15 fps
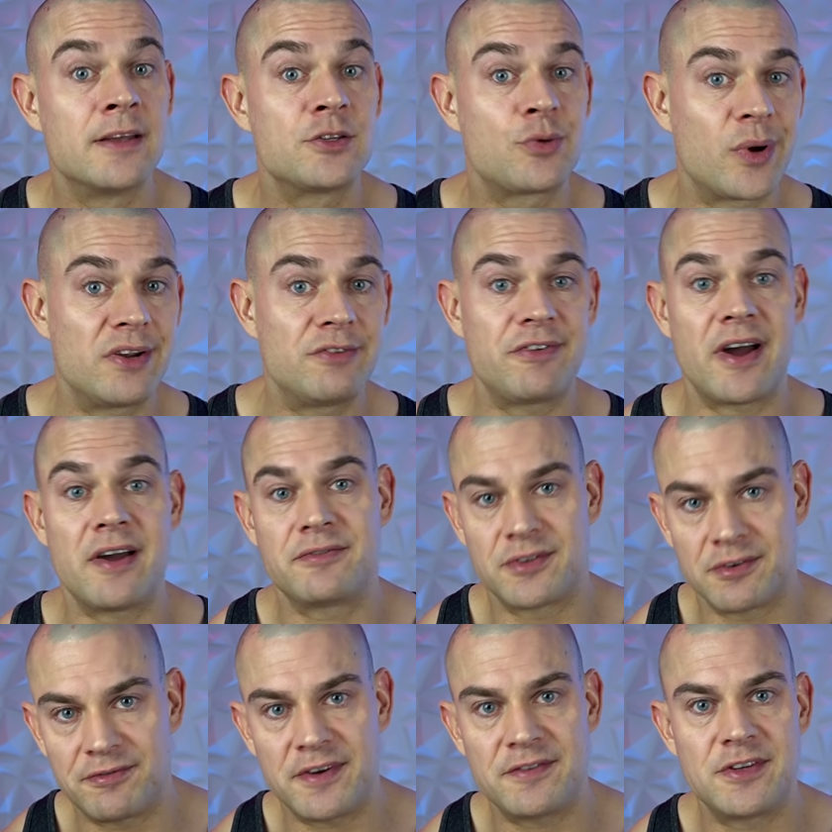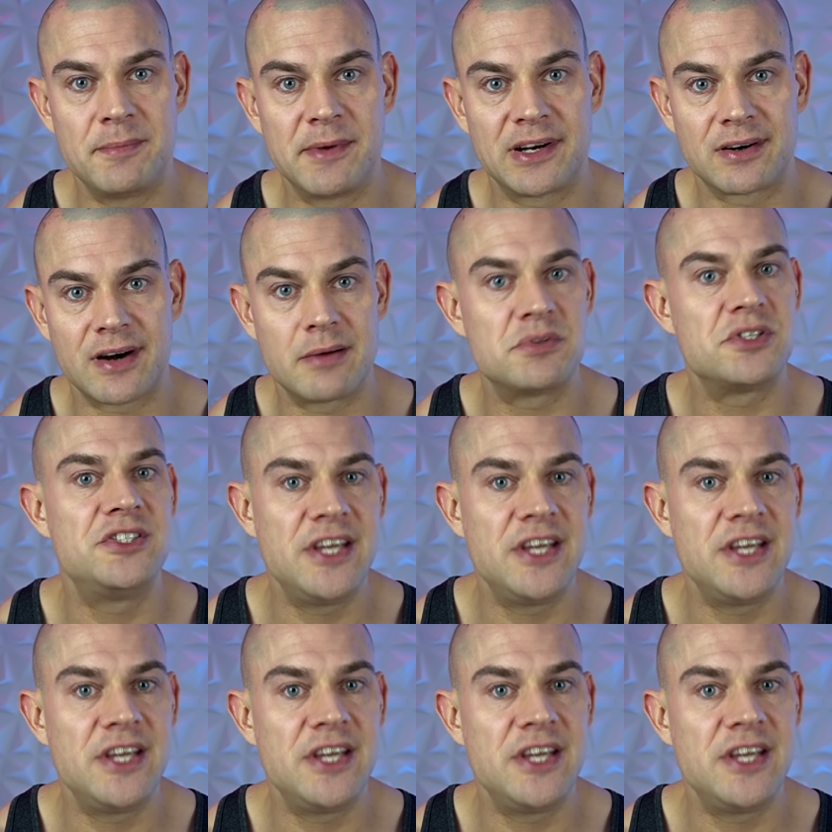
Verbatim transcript: 25 to 50 milligrams